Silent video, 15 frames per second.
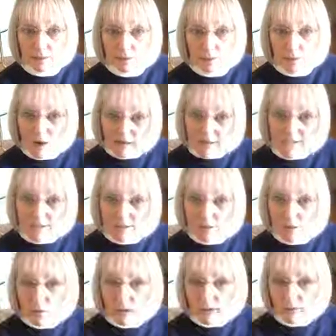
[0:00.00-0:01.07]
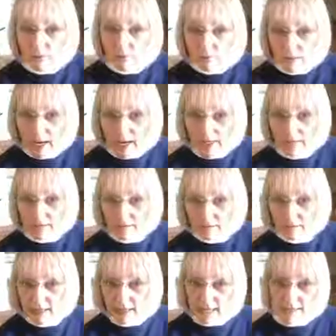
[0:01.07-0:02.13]
wasn't quite right
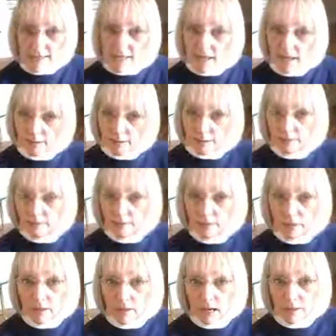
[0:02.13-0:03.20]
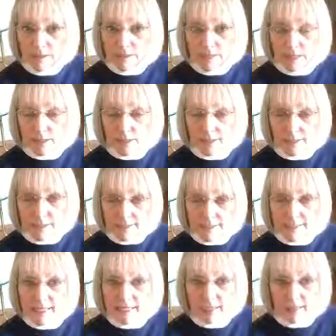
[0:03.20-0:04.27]
the last time I was there pet
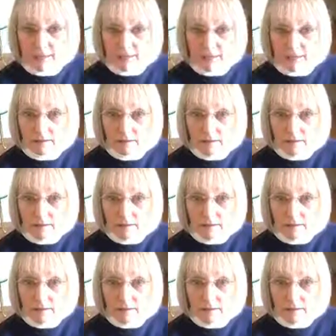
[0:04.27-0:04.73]
sitting it.